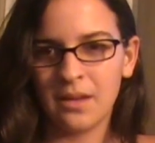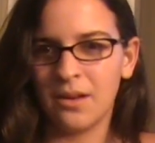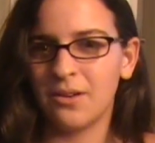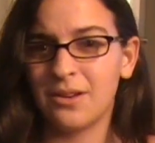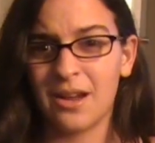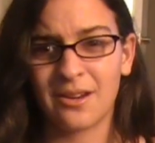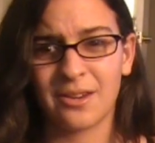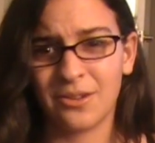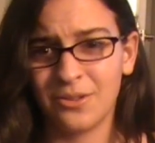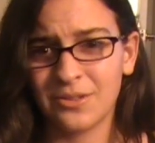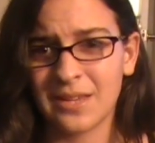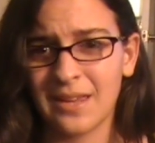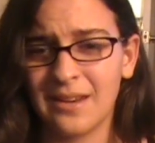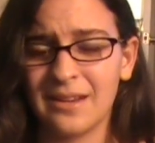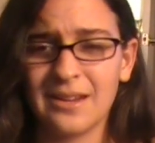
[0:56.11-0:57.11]
know Doctor
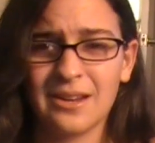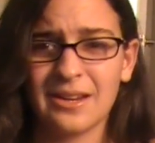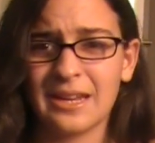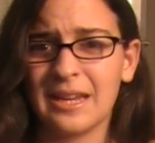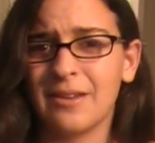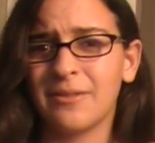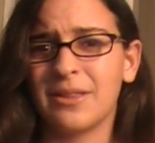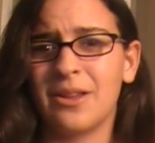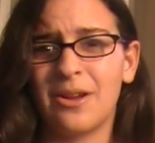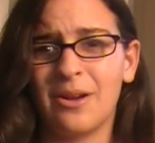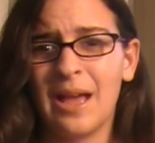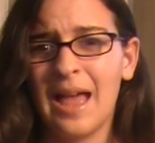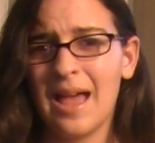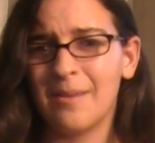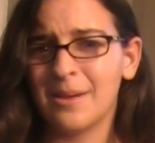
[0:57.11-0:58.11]
Who's kind of nerdy, even though
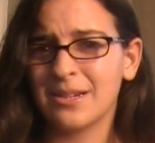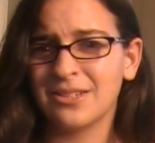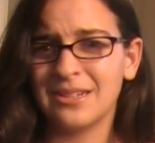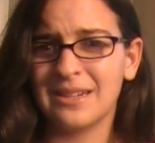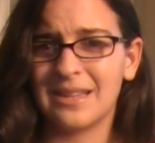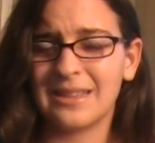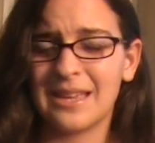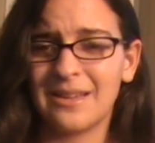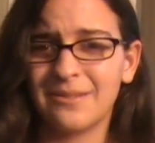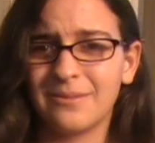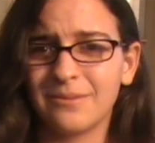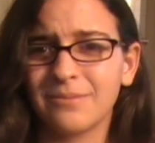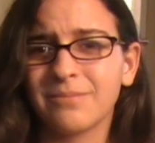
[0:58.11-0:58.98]
I'm actually not that